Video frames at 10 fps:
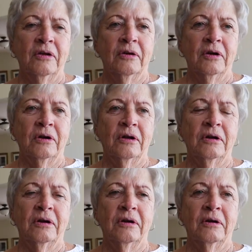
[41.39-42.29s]
word,
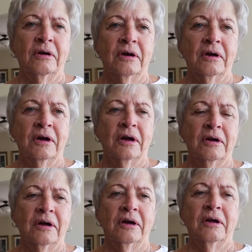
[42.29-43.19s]
what would that
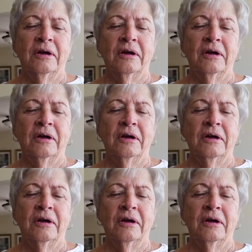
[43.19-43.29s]
be?